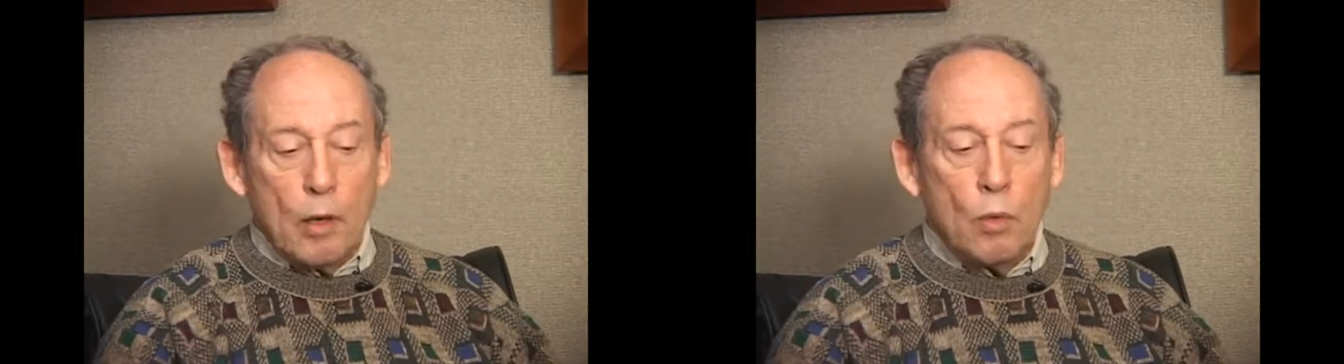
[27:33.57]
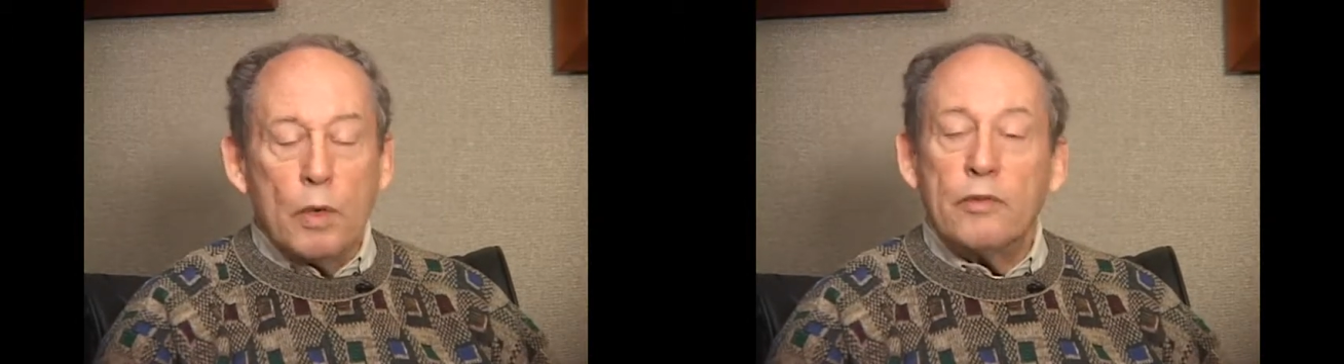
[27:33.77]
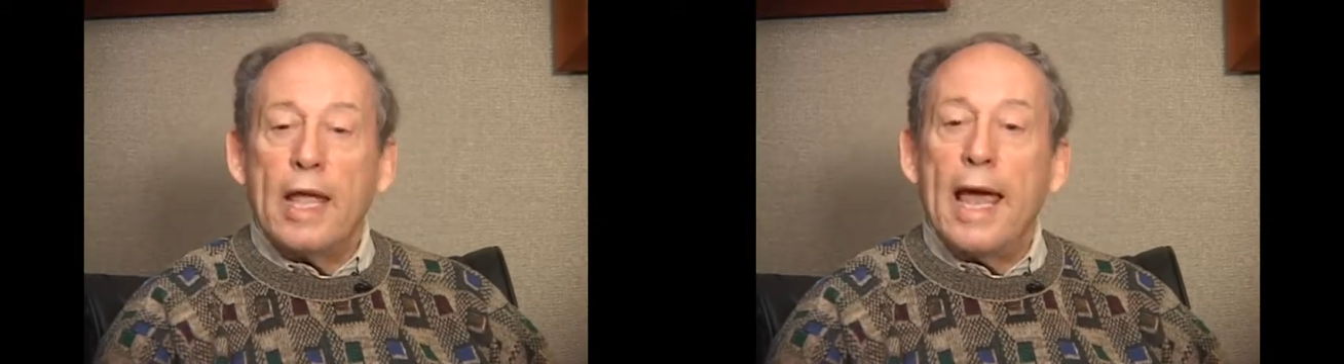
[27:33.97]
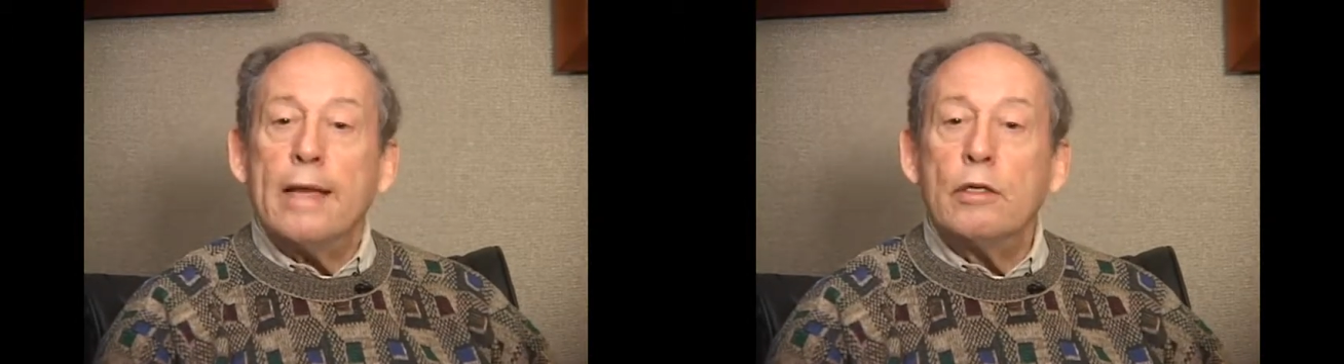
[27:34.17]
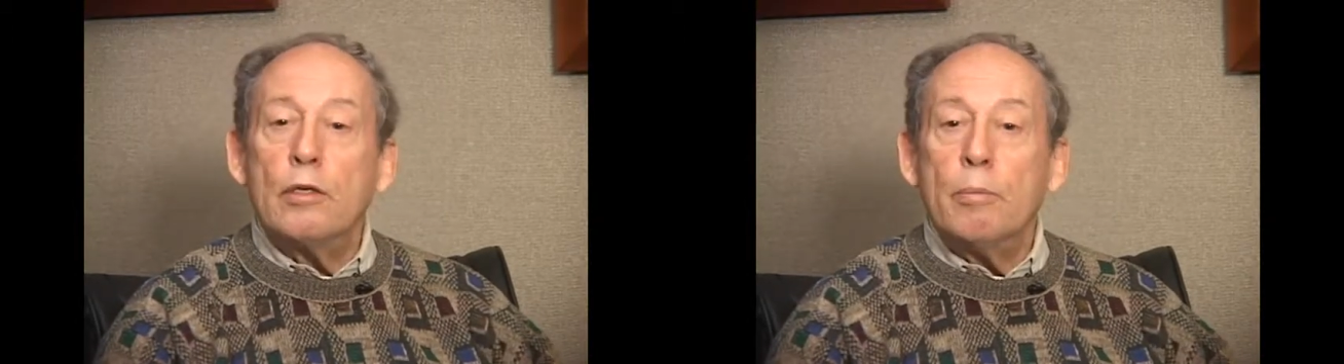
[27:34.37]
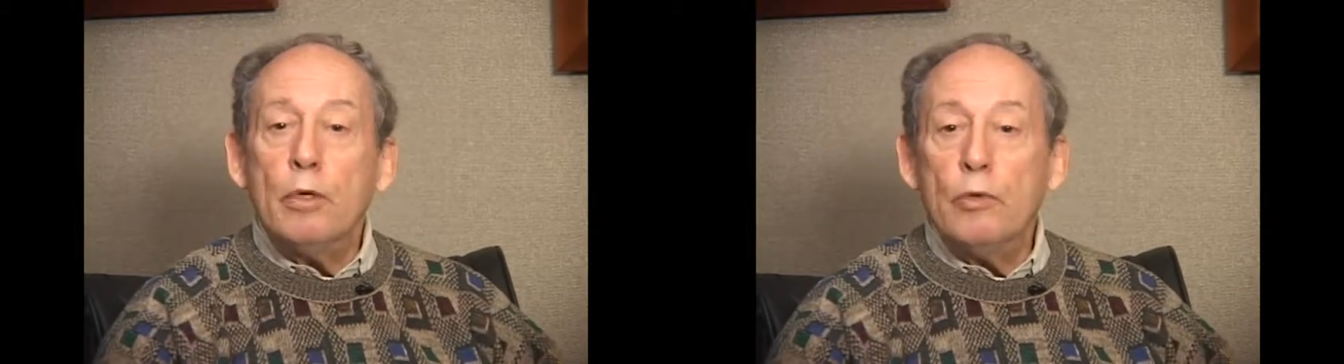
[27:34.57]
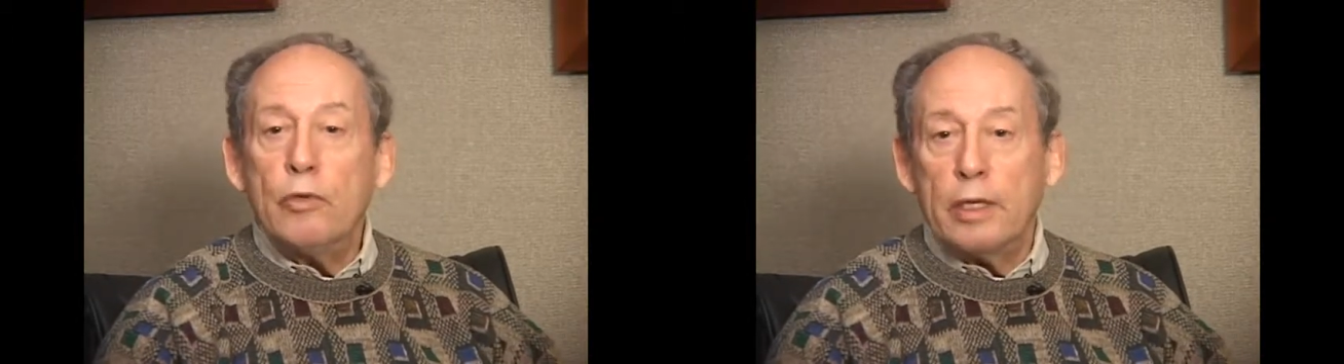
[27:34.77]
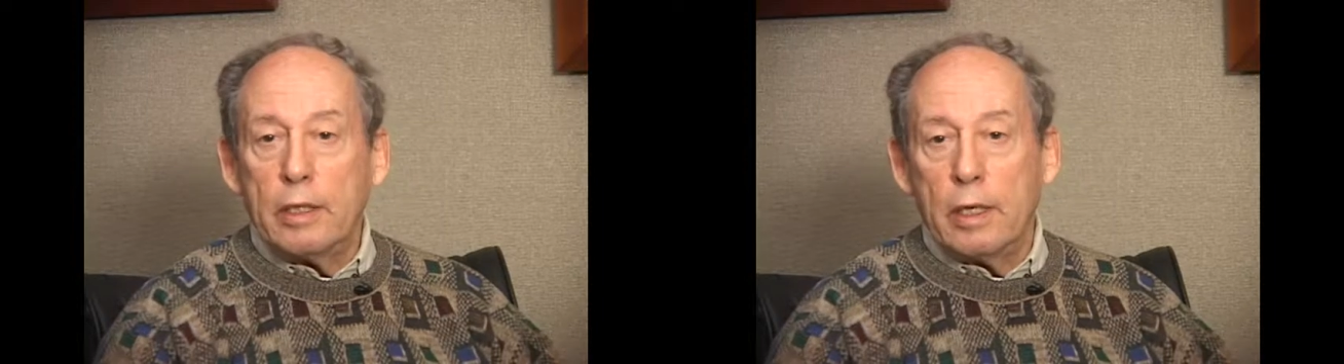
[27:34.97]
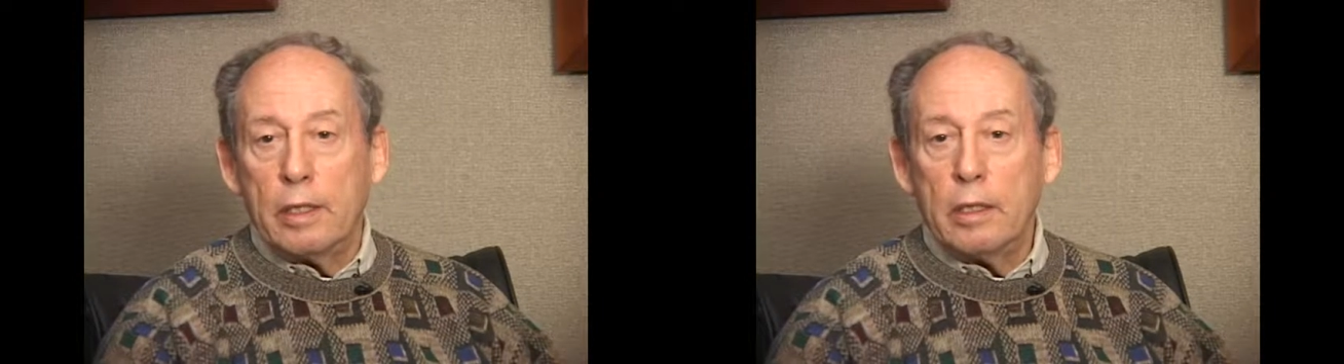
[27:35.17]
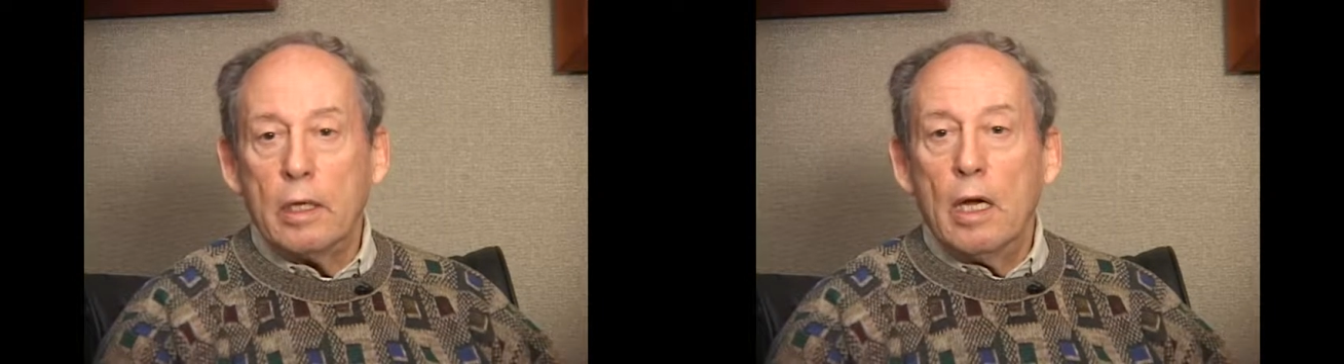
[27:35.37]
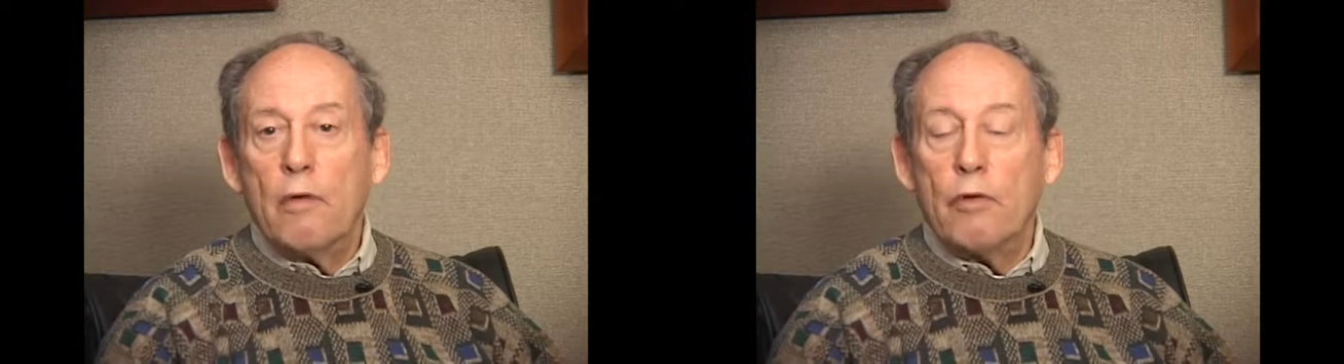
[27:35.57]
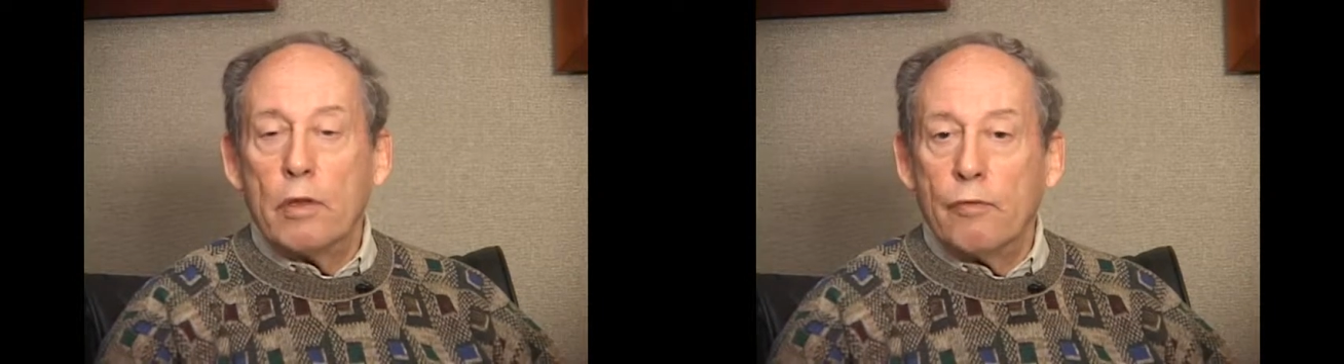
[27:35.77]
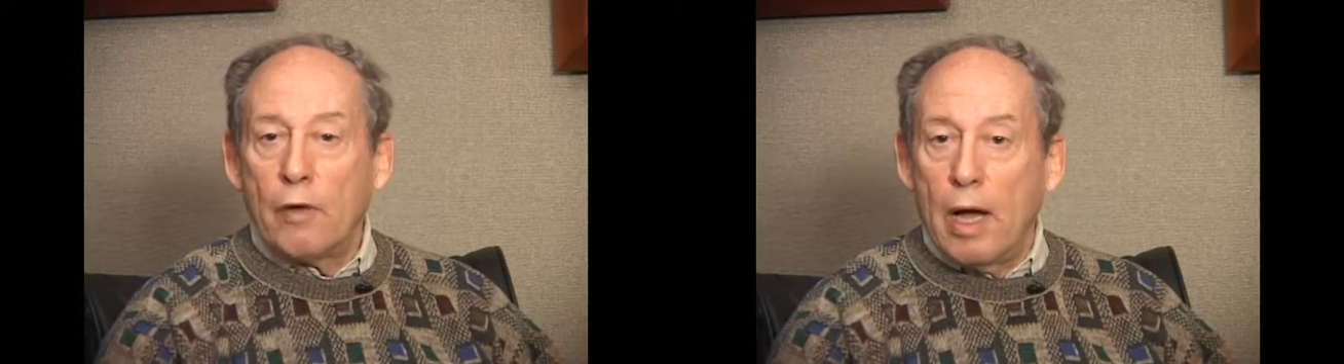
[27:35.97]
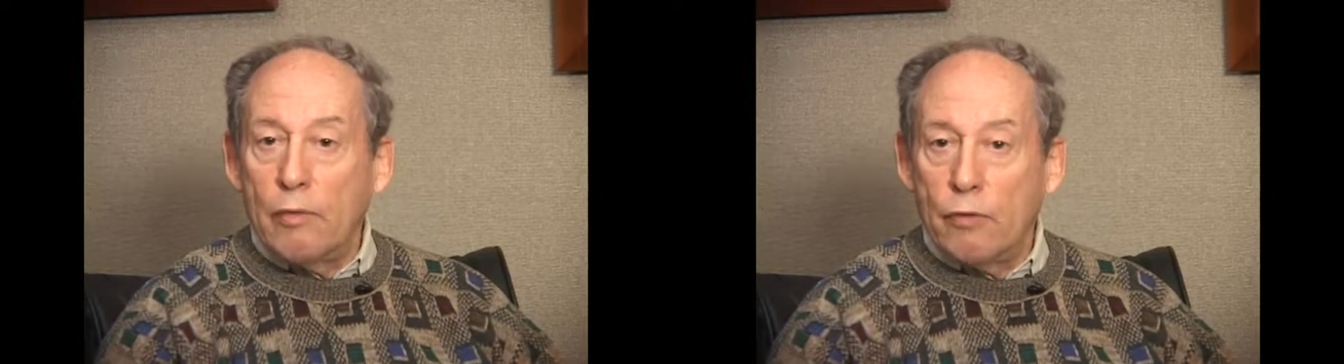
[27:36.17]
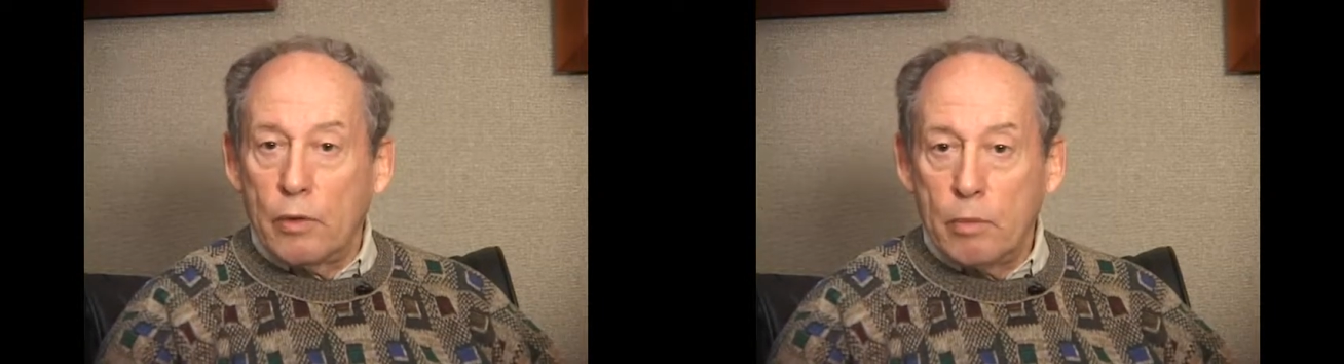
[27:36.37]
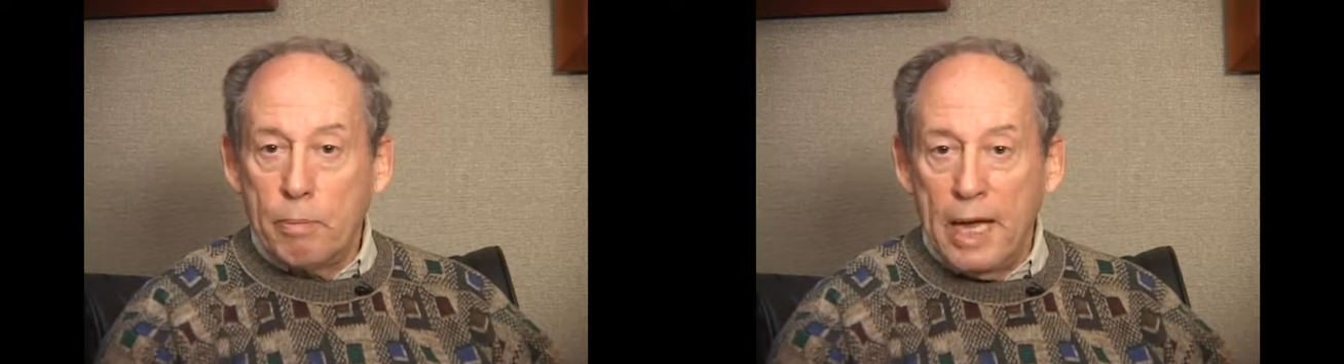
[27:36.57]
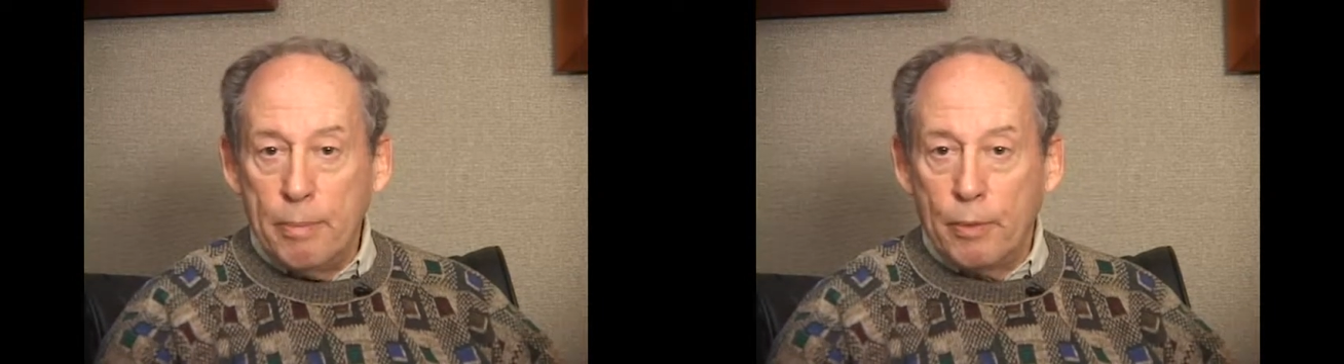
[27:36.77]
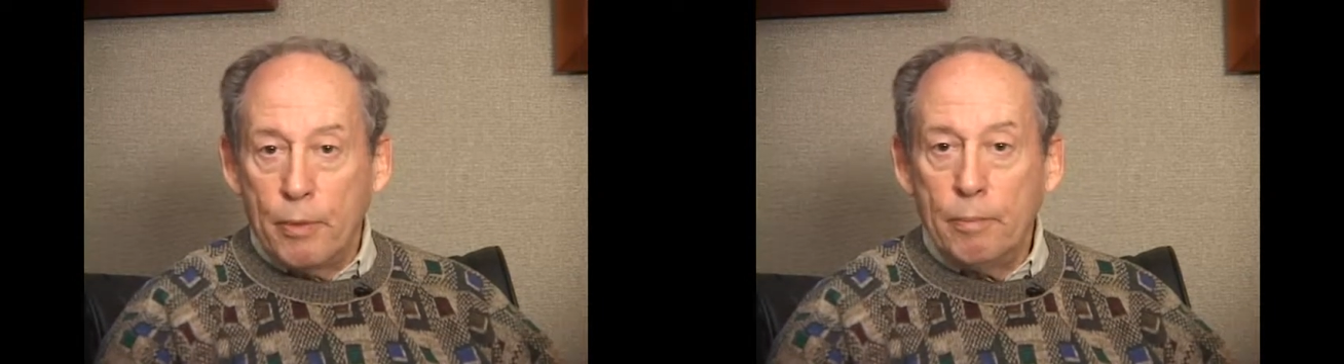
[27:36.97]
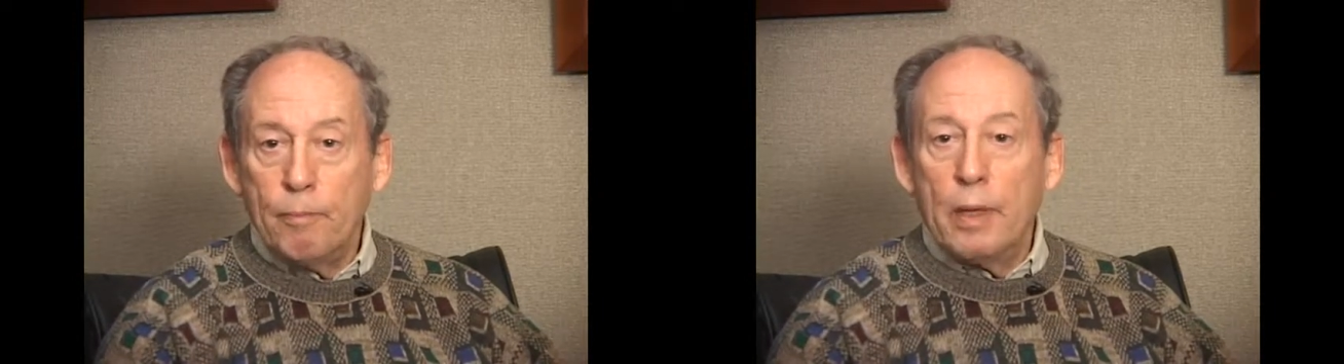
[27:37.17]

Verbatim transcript: who was the editor, music critic for the Frankfurter paper,